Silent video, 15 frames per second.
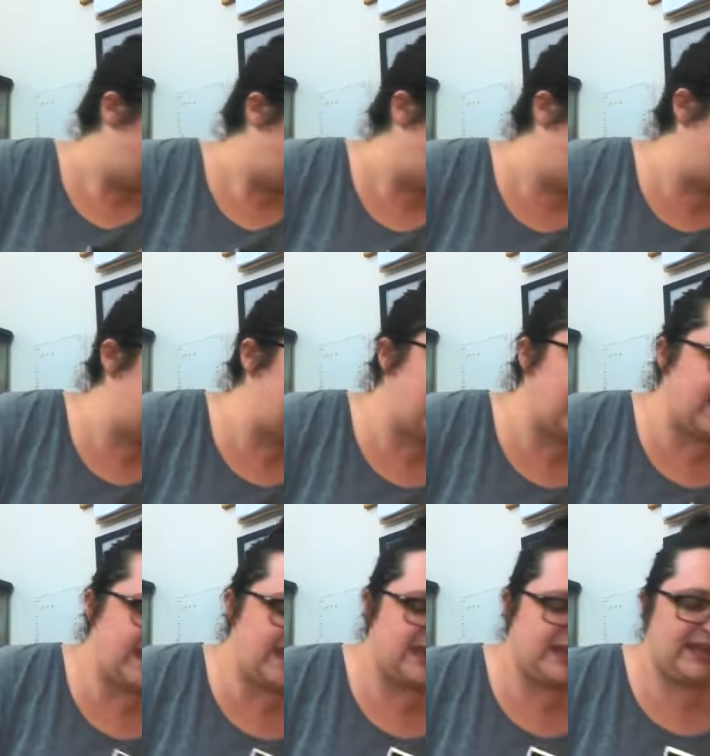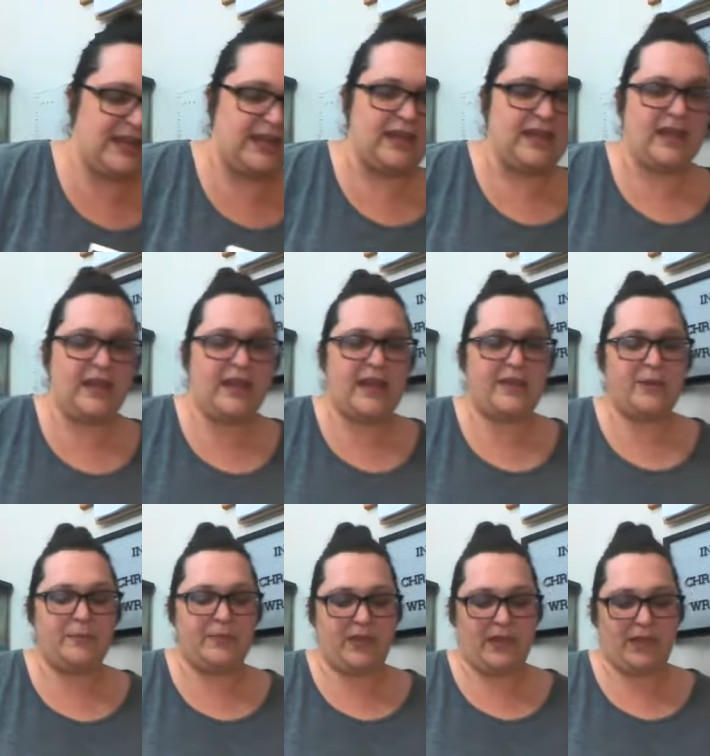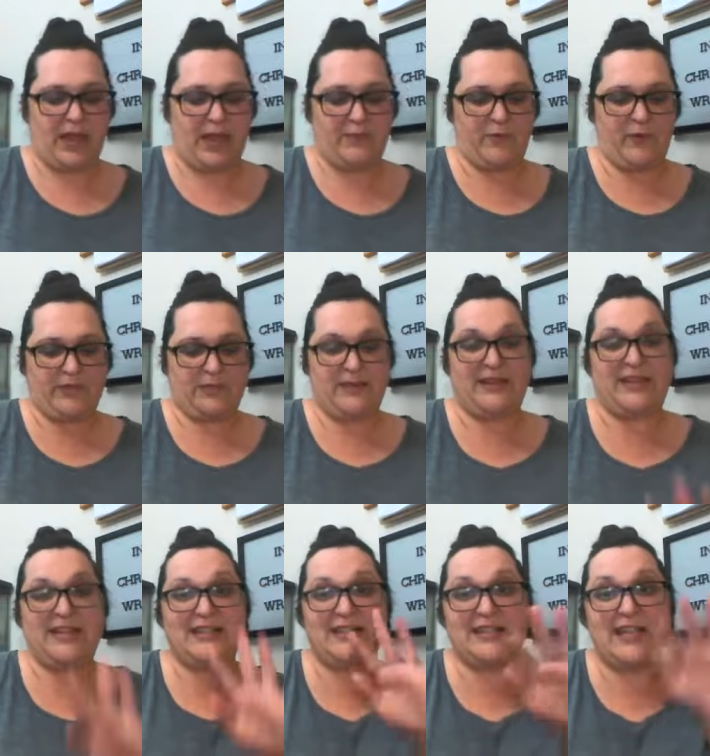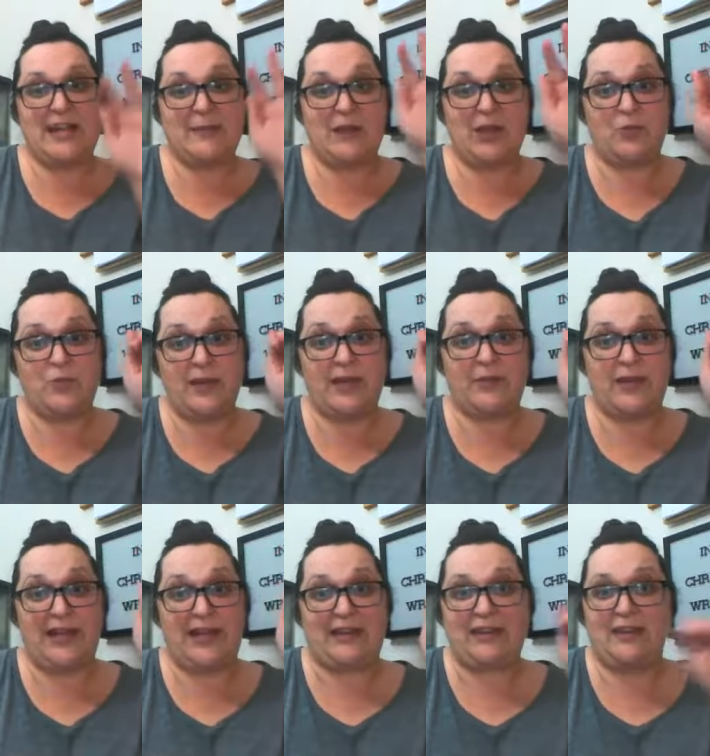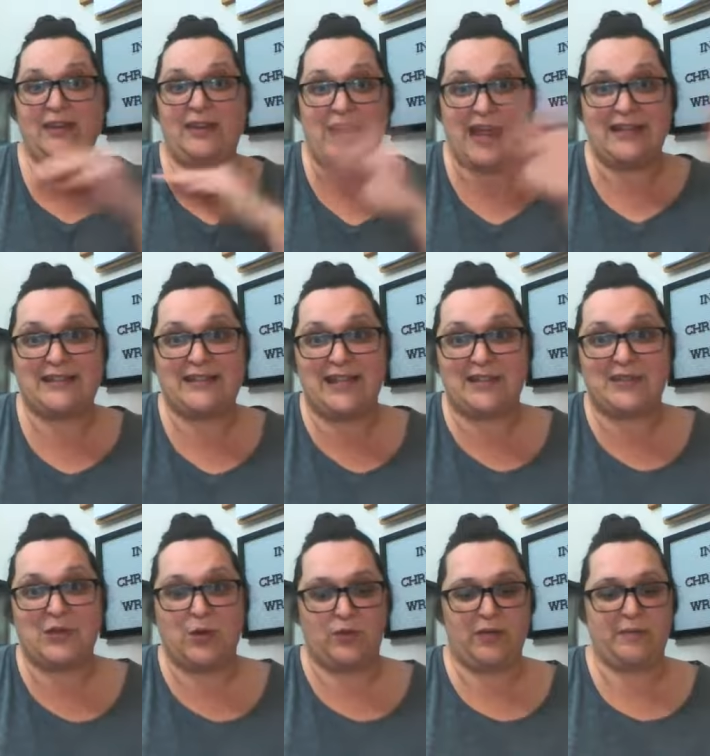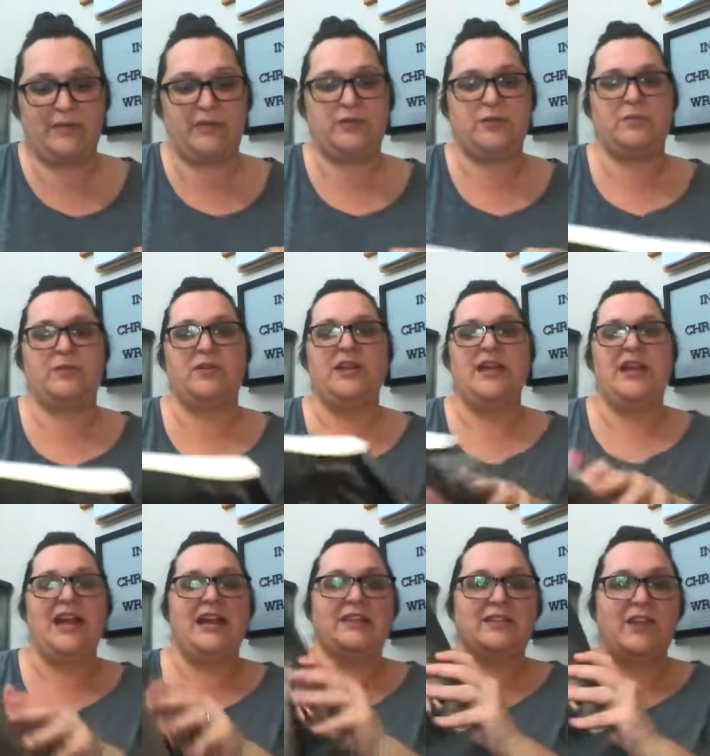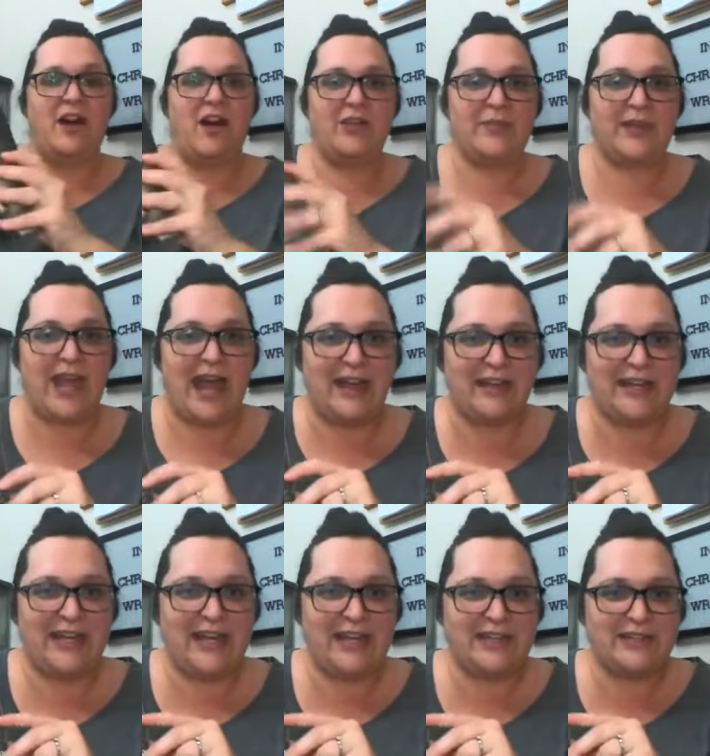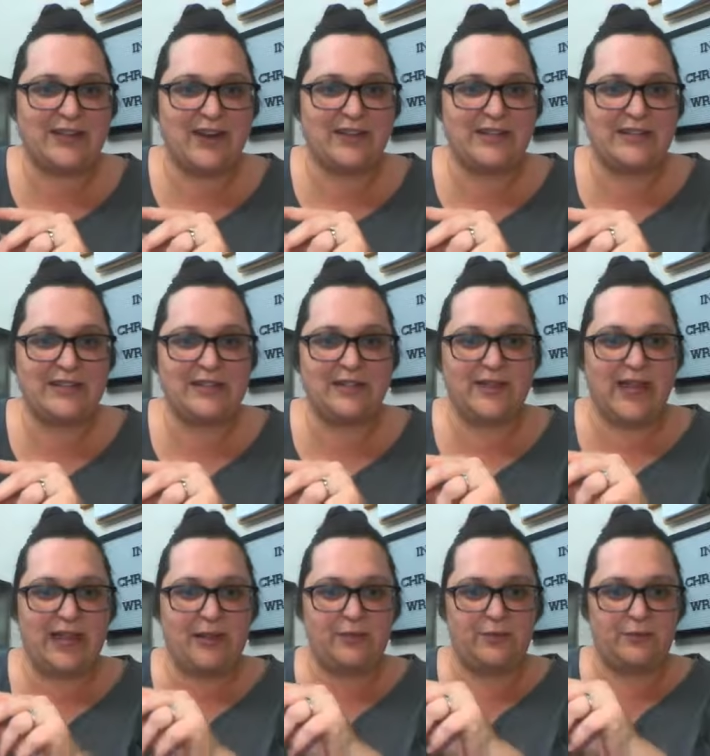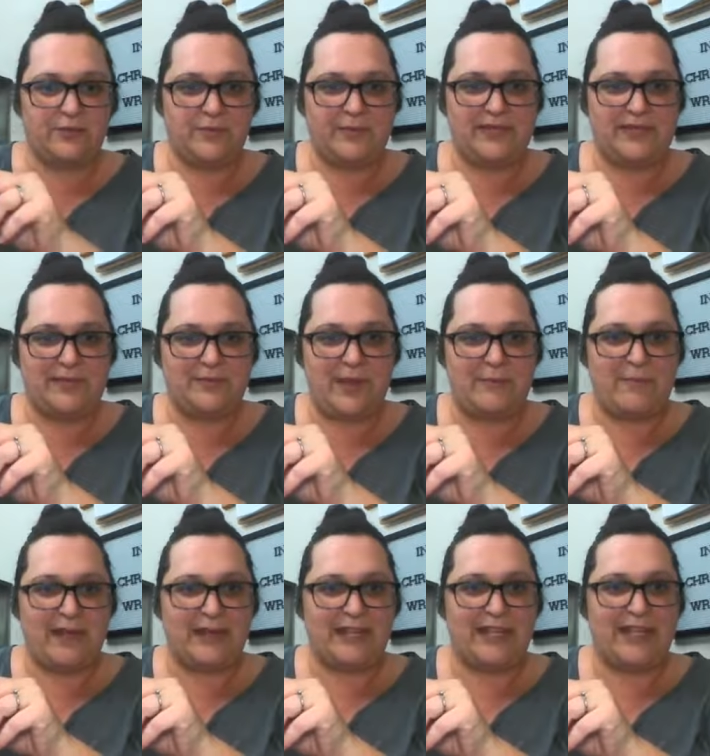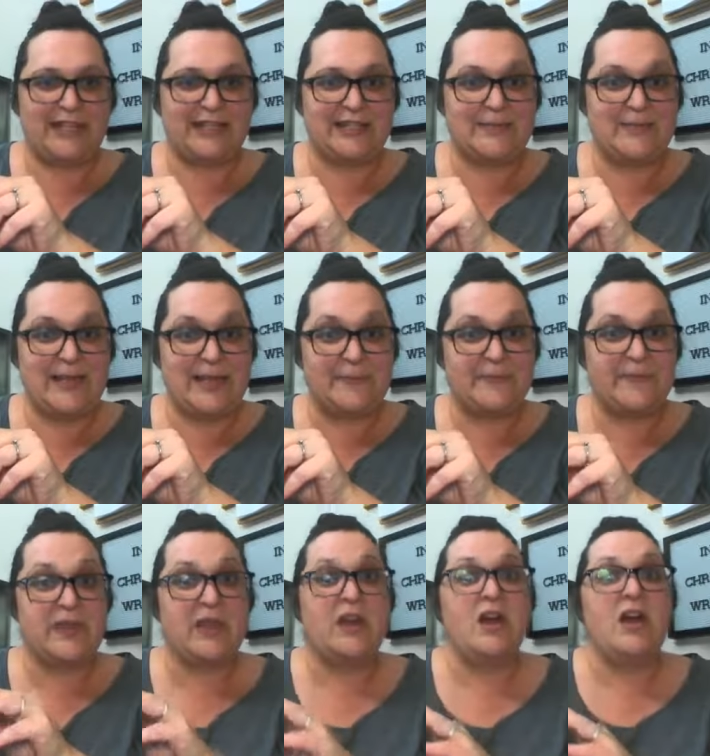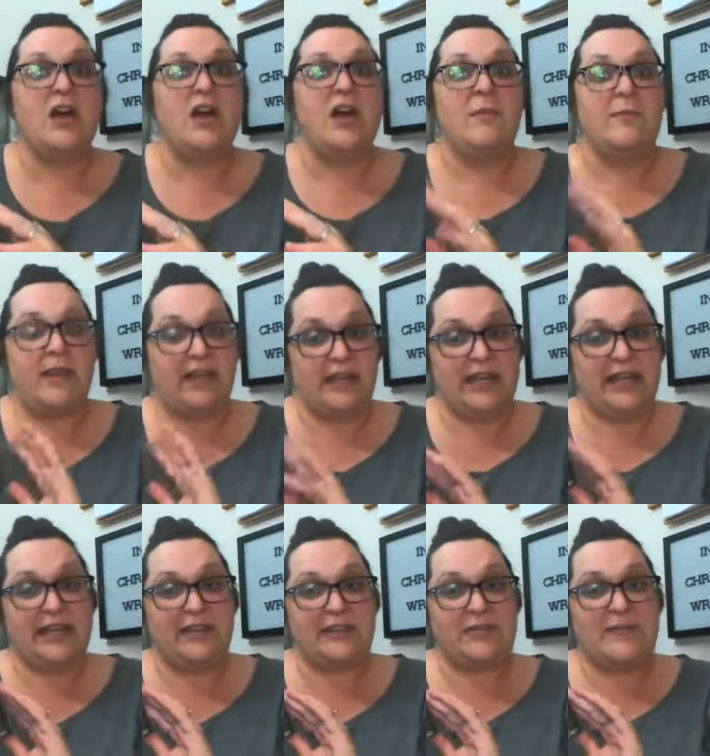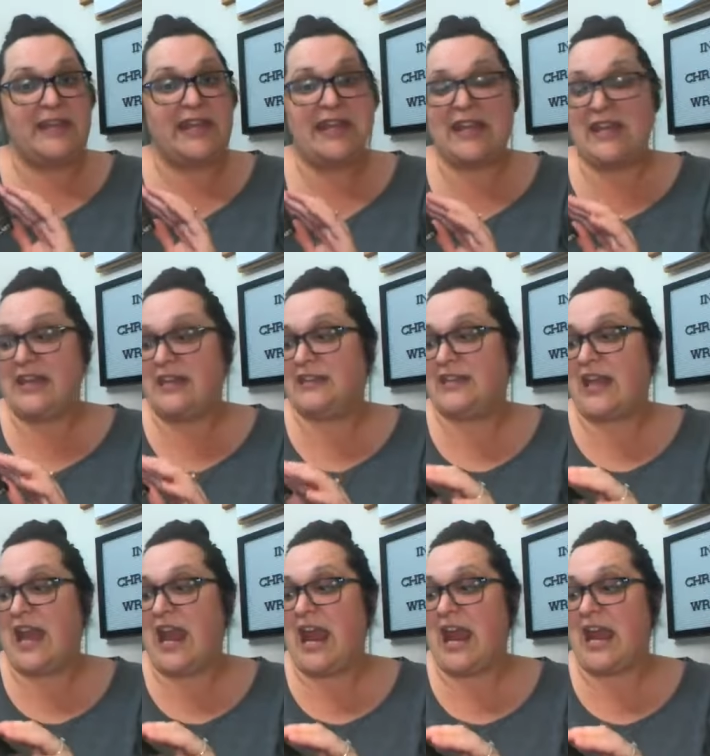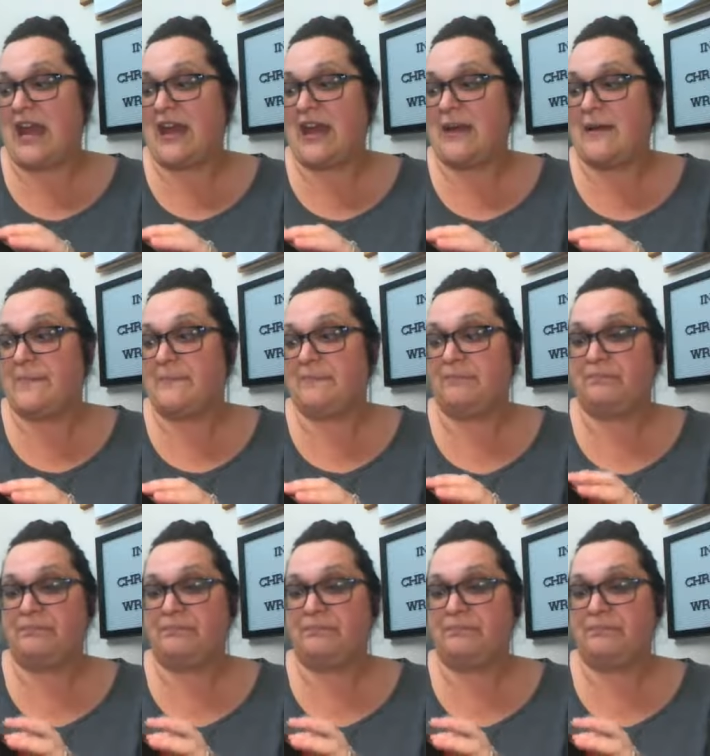Then another book I'm going to read. This is going to be a reread. Yes, that's totally be doable. It's called Reality, Darkness into Light. Ooh, let me see, by Melanie Kilsby. Melanie Kilsby is a, um,